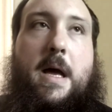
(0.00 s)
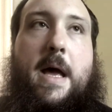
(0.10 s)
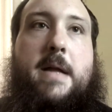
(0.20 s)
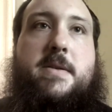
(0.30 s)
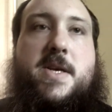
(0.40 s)

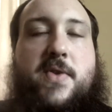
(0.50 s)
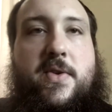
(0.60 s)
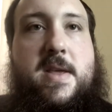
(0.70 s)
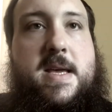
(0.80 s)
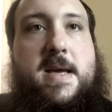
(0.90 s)
And to
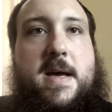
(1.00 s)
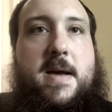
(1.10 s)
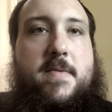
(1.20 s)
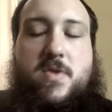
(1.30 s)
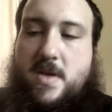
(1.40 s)
see
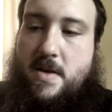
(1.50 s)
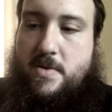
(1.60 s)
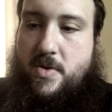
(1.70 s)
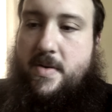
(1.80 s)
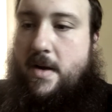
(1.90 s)

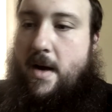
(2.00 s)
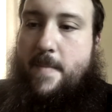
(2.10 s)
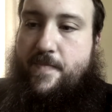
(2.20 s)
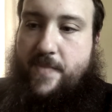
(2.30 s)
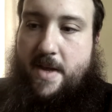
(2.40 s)
these,
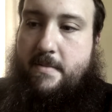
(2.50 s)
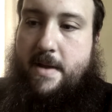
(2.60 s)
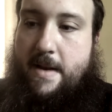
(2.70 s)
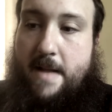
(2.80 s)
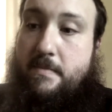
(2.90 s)
and
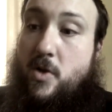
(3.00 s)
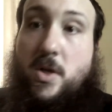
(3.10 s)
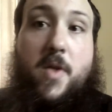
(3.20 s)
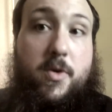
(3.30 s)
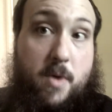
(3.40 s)
there's
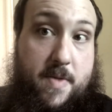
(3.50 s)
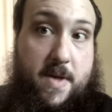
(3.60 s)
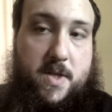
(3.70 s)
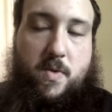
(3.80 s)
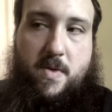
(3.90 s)
other great
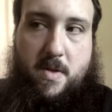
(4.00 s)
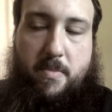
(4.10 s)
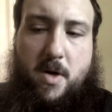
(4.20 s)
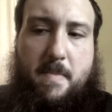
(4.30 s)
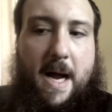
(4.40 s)
things within the
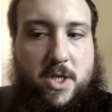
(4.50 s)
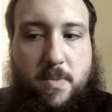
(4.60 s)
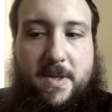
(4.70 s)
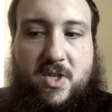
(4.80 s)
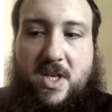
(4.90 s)
book, mind
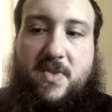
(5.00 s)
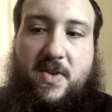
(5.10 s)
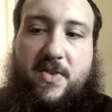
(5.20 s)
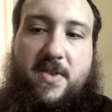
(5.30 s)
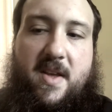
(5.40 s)
you, but just
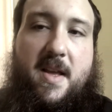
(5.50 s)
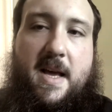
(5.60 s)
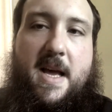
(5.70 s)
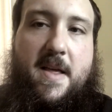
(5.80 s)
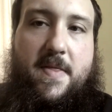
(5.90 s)
to see
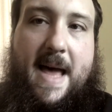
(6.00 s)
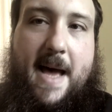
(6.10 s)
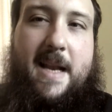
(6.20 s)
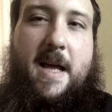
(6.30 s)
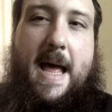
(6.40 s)

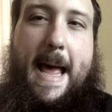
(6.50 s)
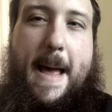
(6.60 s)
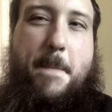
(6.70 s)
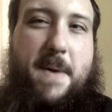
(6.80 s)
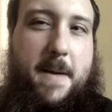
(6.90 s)
that
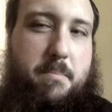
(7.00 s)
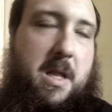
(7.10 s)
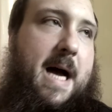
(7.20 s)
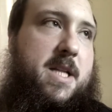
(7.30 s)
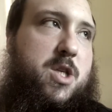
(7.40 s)
epic
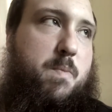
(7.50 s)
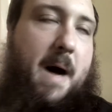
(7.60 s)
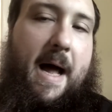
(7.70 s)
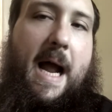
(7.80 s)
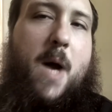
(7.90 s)
blind
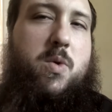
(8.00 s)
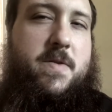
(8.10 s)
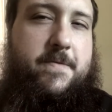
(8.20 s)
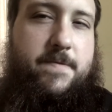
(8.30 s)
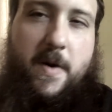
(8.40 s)
spot, I
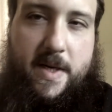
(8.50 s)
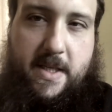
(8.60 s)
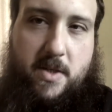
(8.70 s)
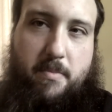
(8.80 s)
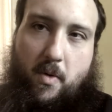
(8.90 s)
was very
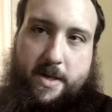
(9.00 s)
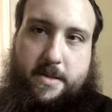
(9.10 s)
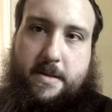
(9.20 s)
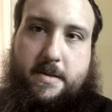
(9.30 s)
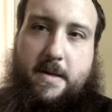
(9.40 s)
disappointed.